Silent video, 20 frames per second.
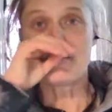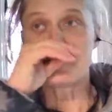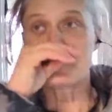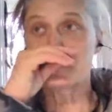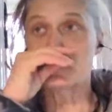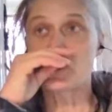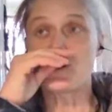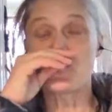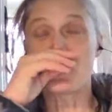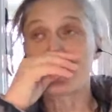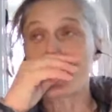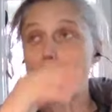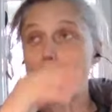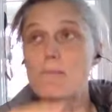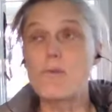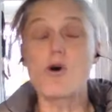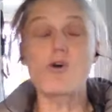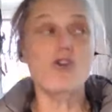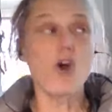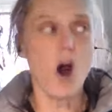So you get
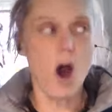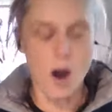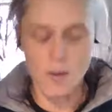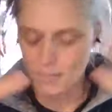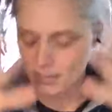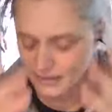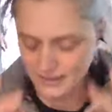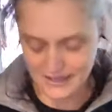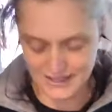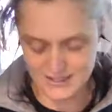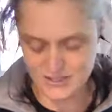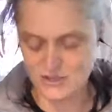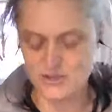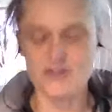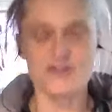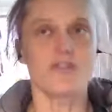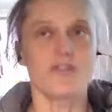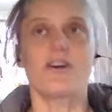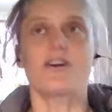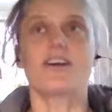more complex
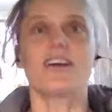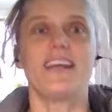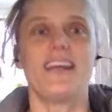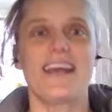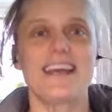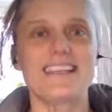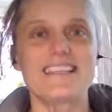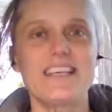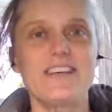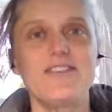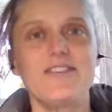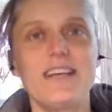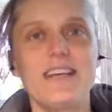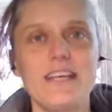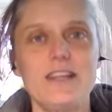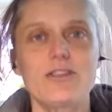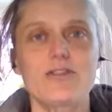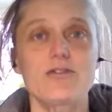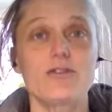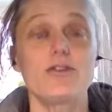neuroconnectivity
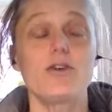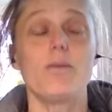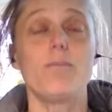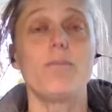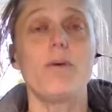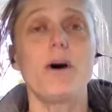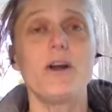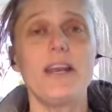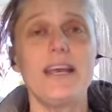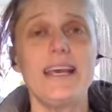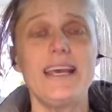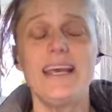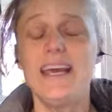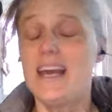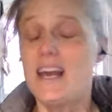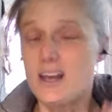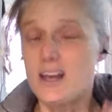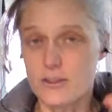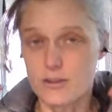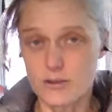through your body,
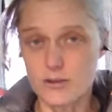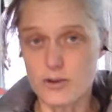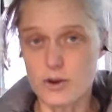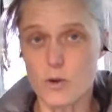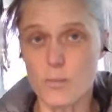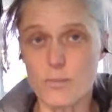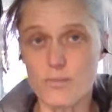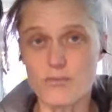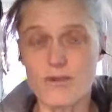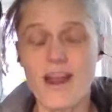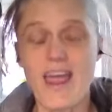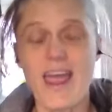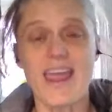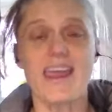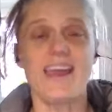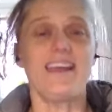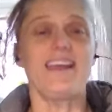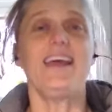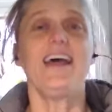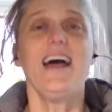through your
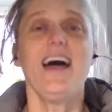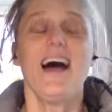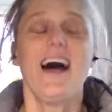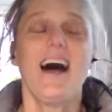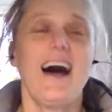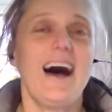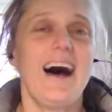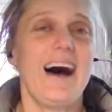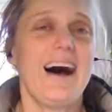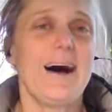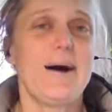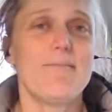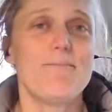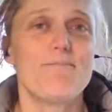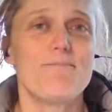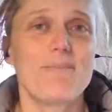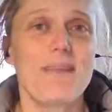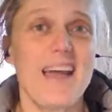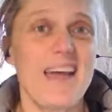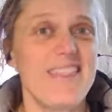brain,
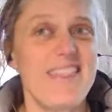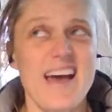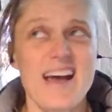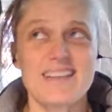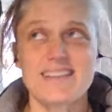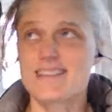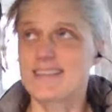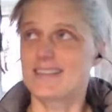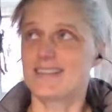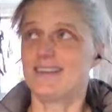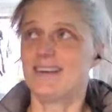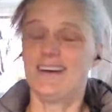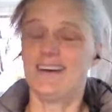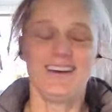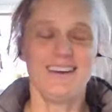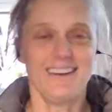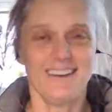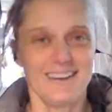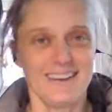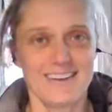and that's
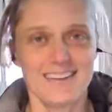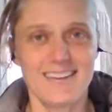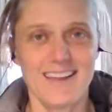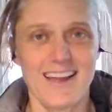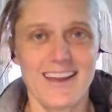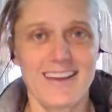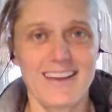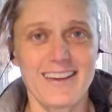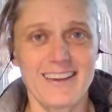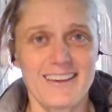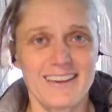like